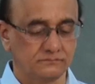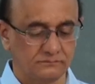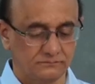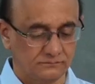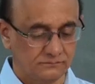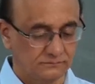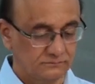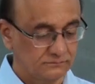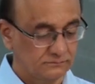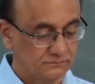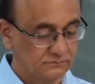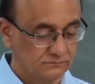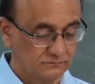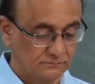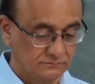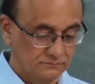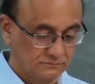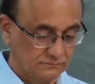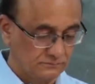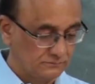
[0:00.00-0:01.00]

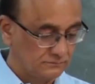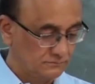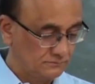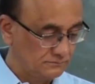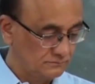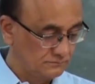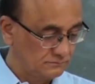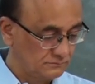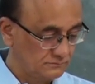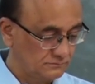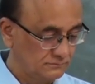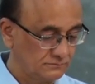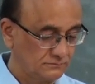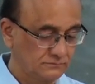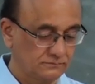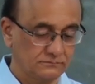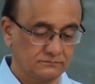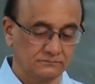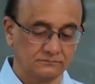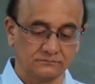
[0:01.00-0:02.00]

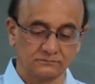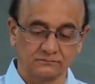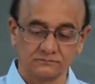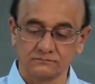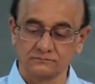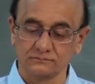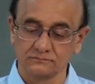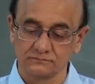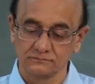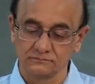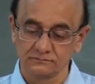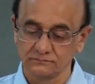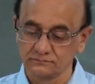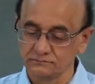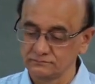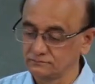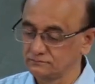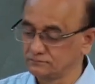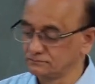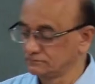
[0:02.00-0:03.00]

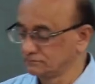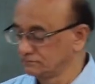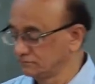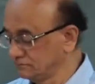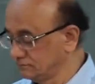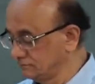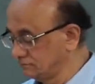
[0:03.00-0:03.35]
Nobody speaks.